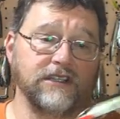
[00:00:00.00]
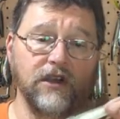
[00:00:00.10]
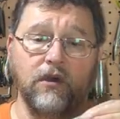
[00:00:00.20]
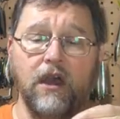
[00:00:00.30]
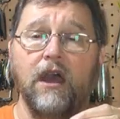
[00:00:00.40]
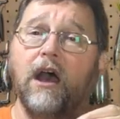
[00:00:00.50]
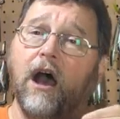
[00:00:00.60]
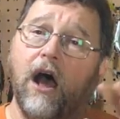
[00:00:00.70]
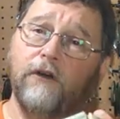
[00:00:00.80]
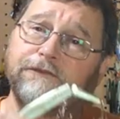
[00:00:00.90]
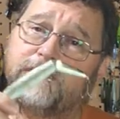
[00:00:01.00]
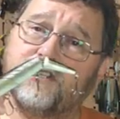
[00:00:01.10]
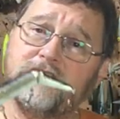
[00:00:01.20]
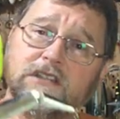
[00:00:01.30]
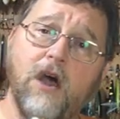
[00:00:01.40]
So I'll
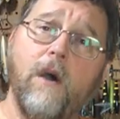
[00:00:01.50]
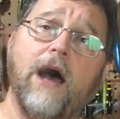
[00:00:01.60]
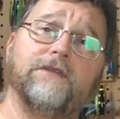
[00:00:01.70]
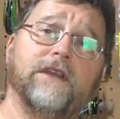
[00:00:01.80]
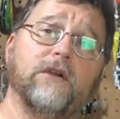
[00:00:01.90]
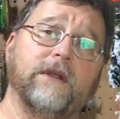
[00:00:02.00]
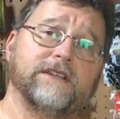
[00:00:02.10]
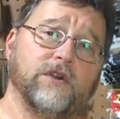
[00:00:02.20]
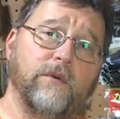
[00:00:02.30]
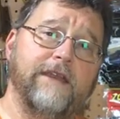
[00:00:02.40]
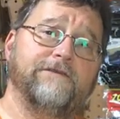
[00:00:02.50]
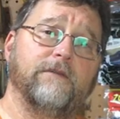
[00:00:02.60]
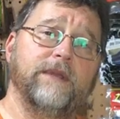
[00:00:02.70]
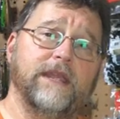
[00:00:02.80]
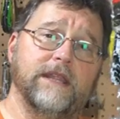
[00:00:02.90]
fish it slow out there when it's away
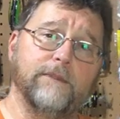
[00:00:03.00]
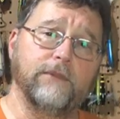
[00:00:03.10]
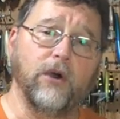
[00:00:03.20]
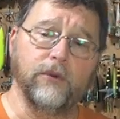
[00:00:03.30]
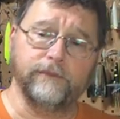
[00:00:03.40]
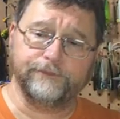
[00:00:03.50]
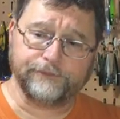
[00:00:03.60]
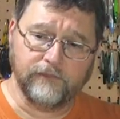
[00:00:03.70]
from me in the boat.